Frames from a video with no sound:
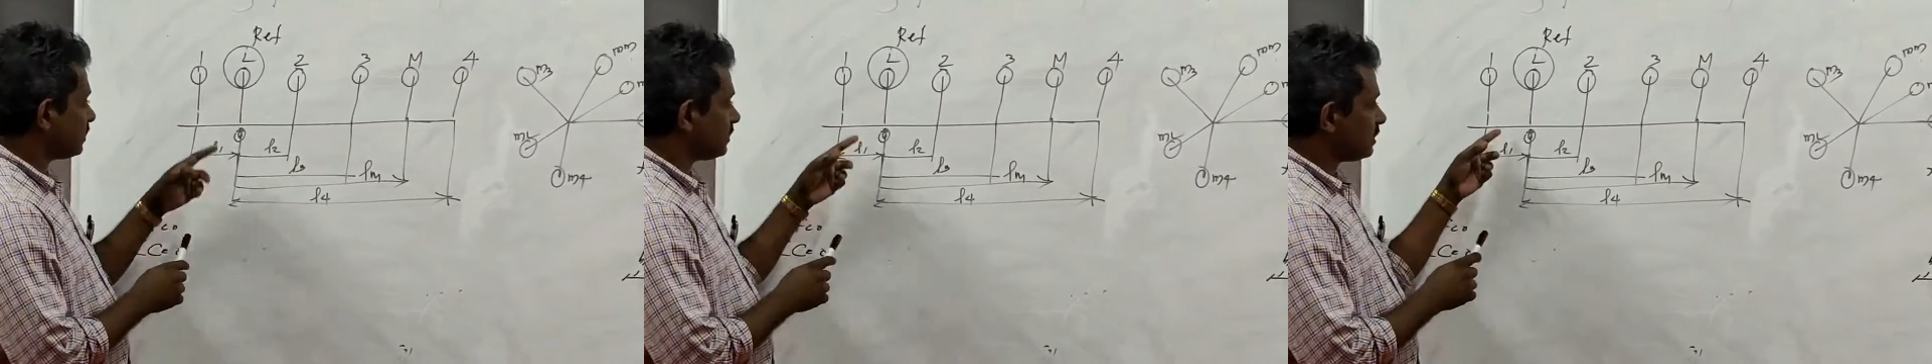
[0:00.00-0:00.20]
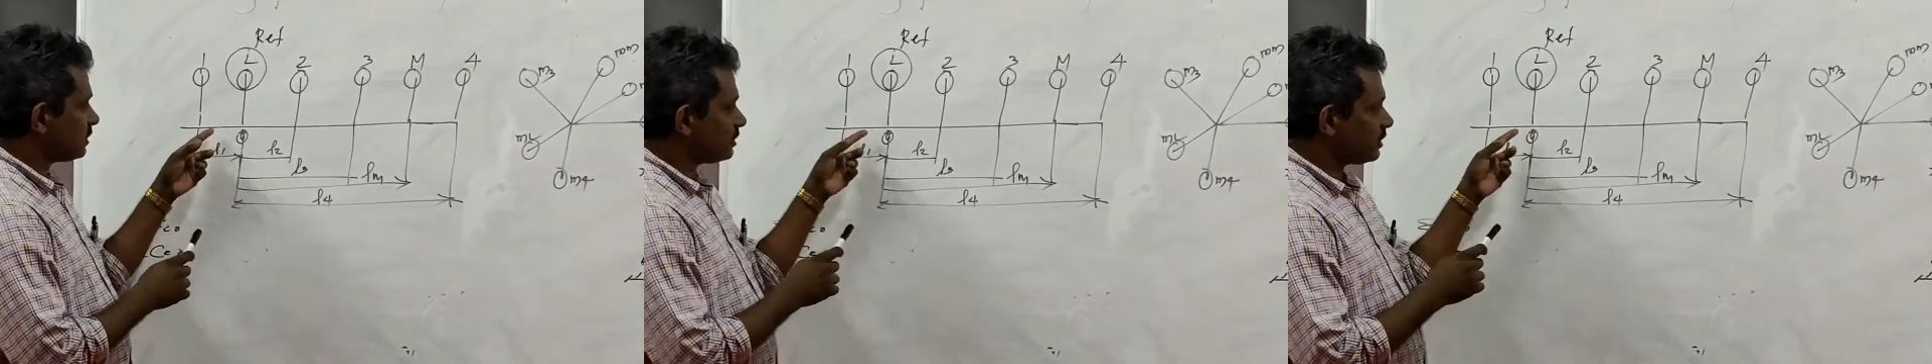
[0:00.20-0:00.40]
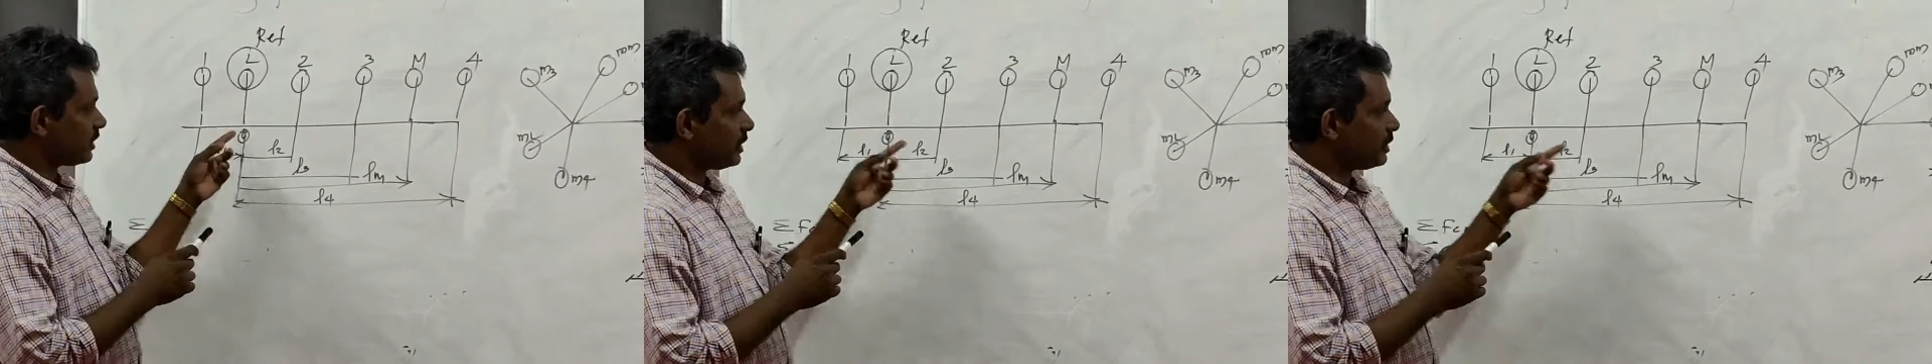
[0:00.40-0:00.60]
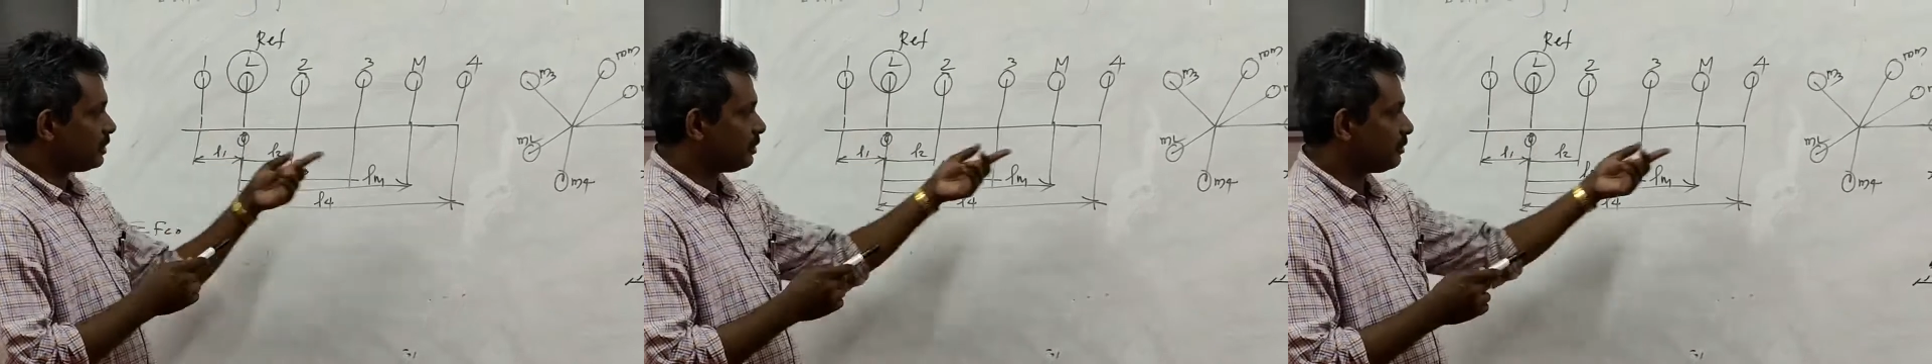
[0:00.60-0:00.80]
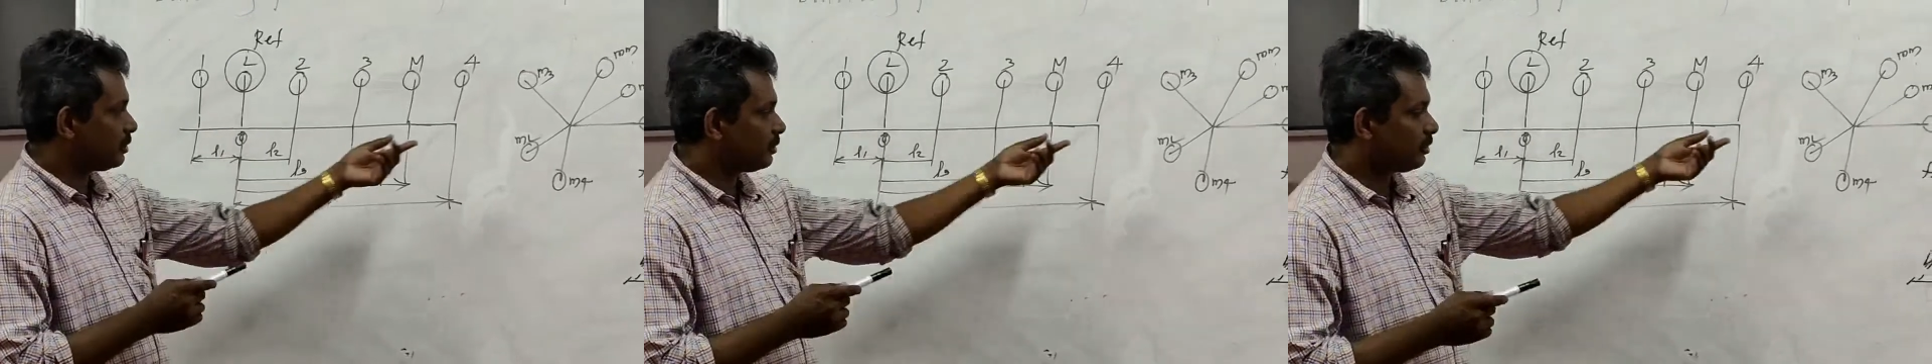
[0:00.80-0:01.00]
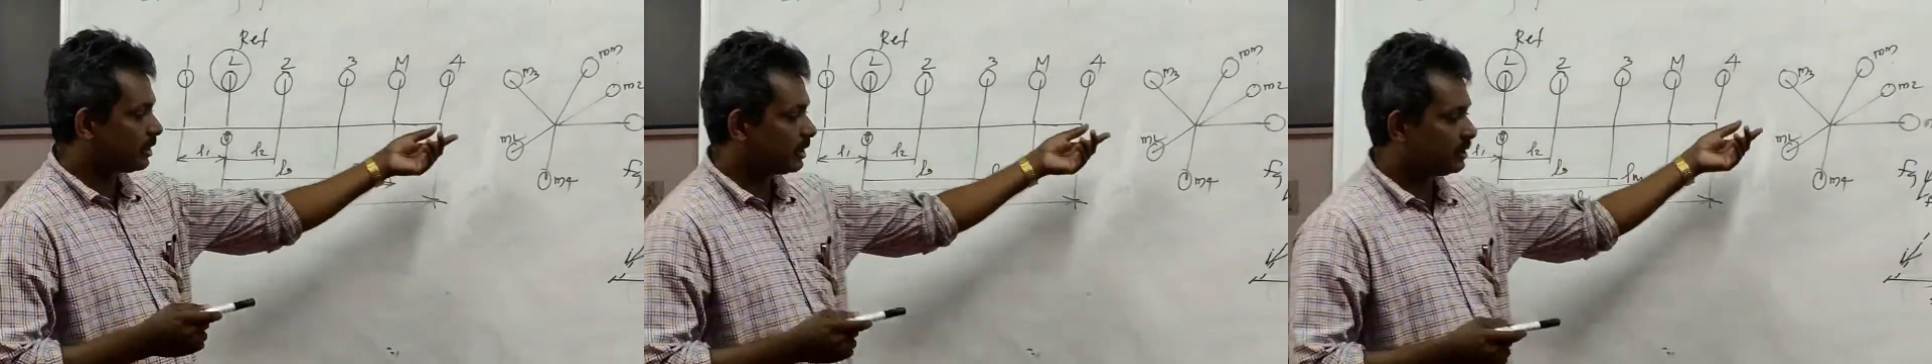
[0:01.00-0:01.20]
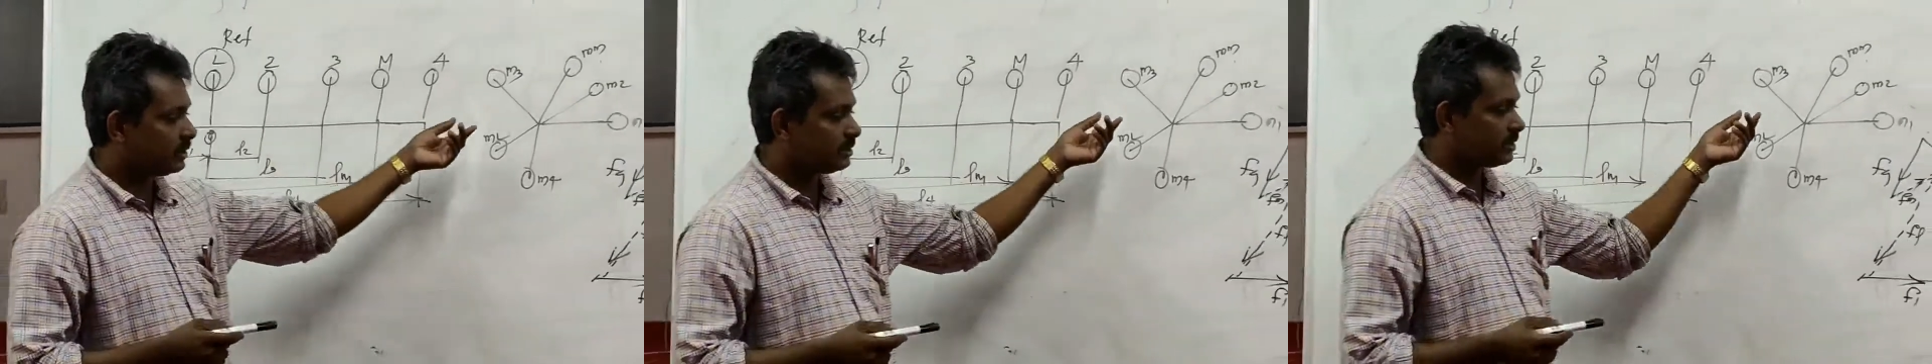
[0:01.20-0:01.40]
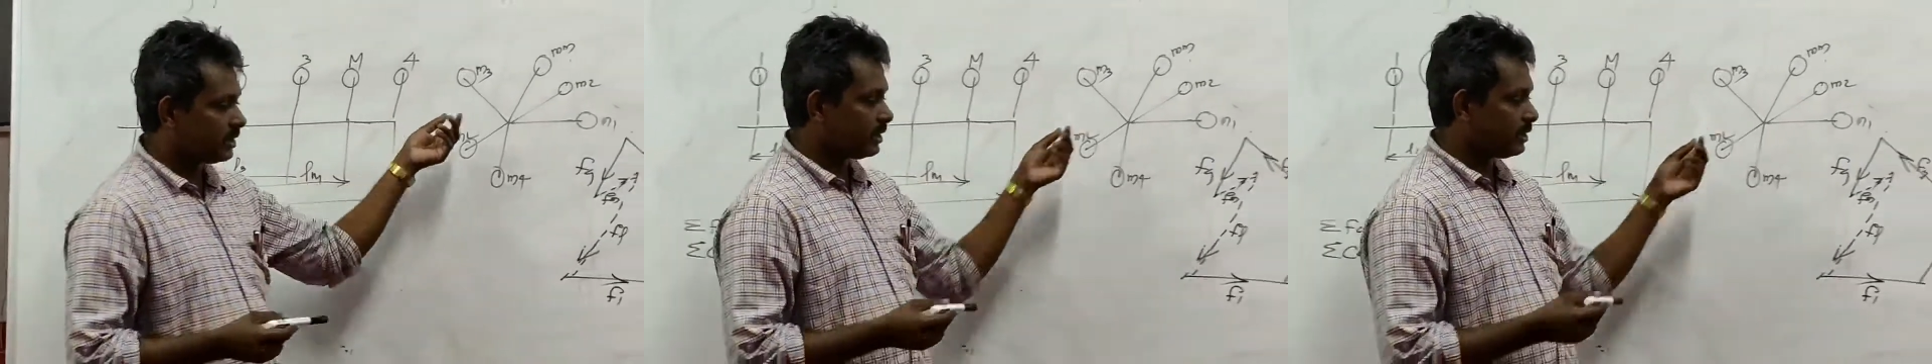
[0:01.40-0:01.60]
this NTU, look at
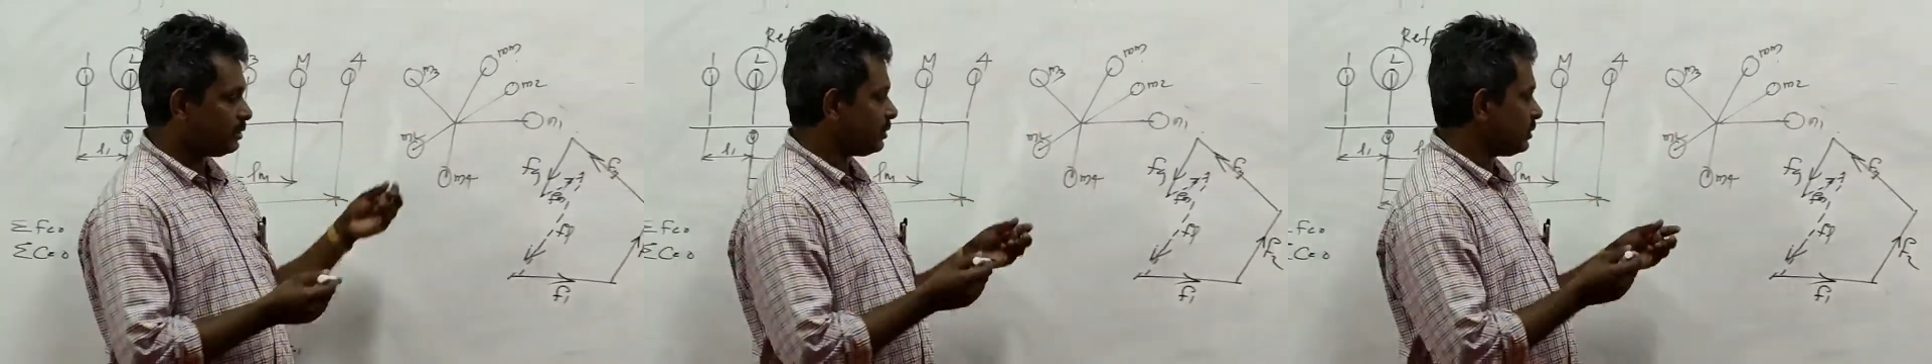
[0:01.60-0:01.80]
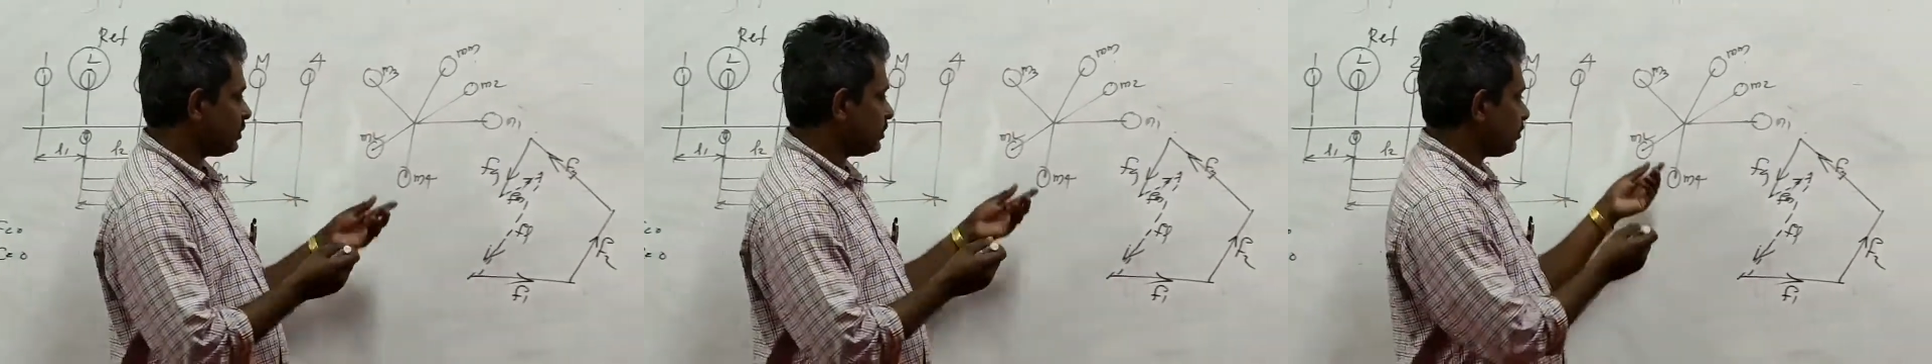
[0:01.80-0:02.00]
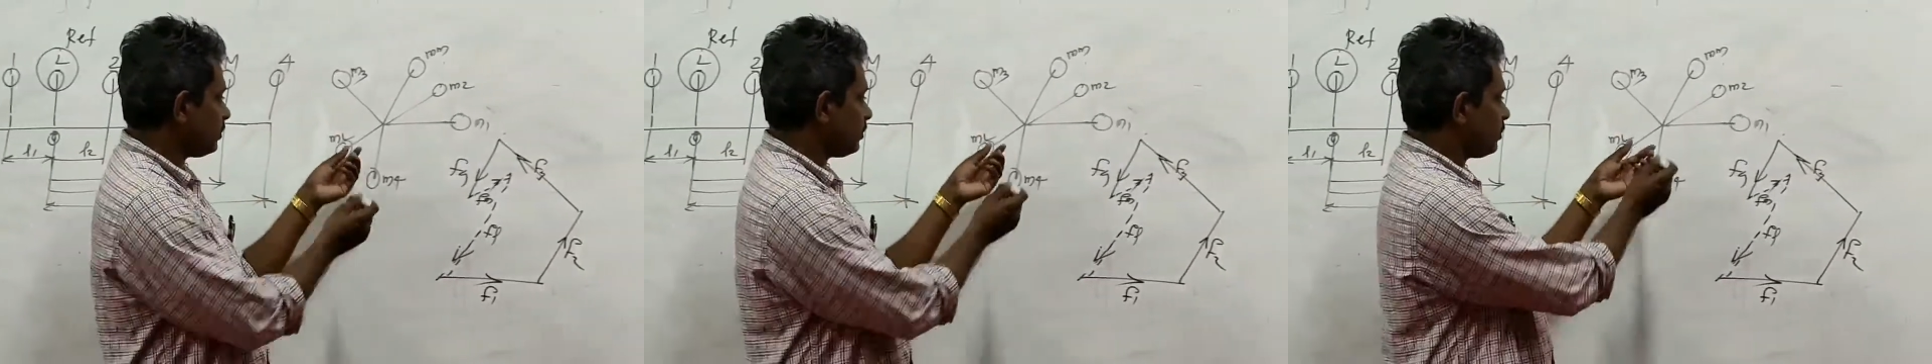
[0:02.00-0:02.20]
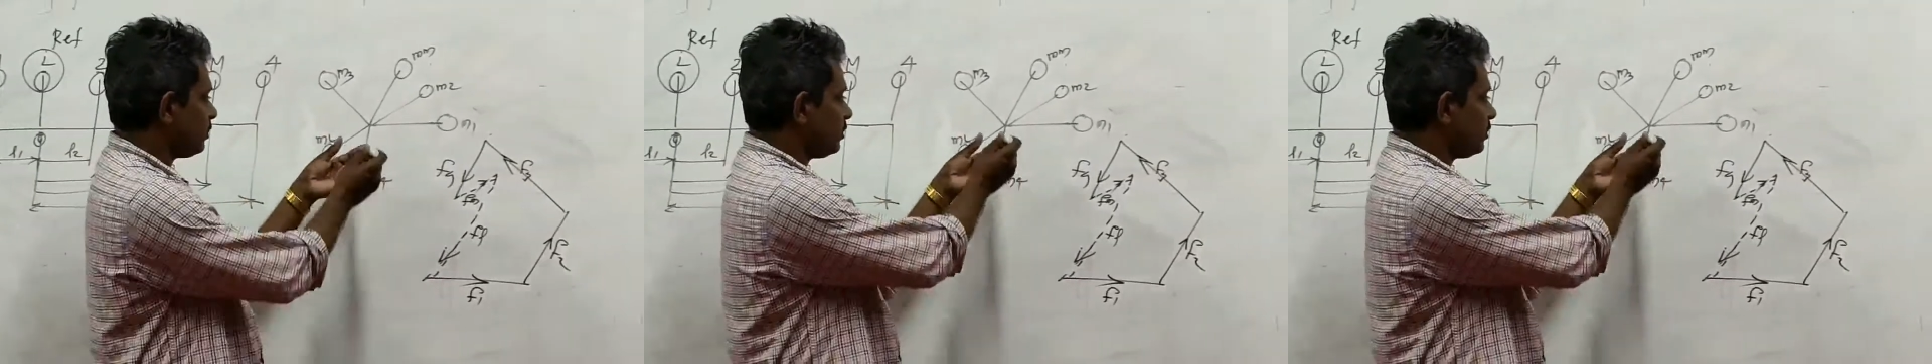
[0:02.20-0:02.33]
this NTU.